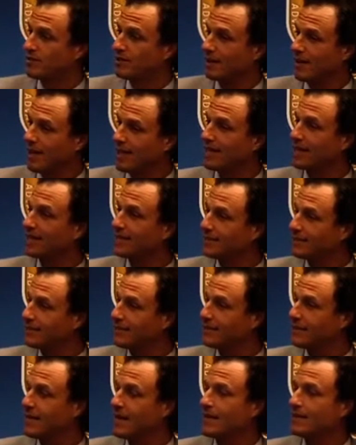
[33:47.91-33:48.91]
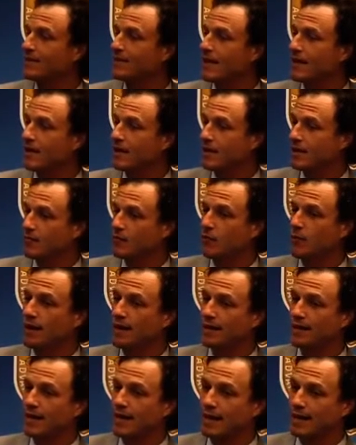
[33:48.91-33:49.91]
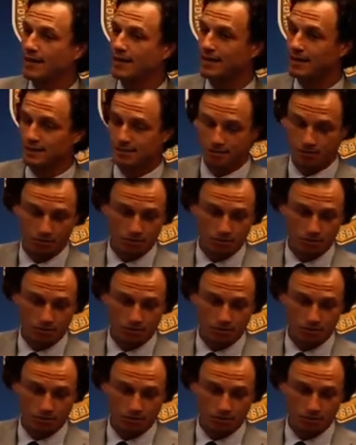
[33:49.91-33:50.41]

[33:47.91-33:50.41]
like it in that they can remain continent.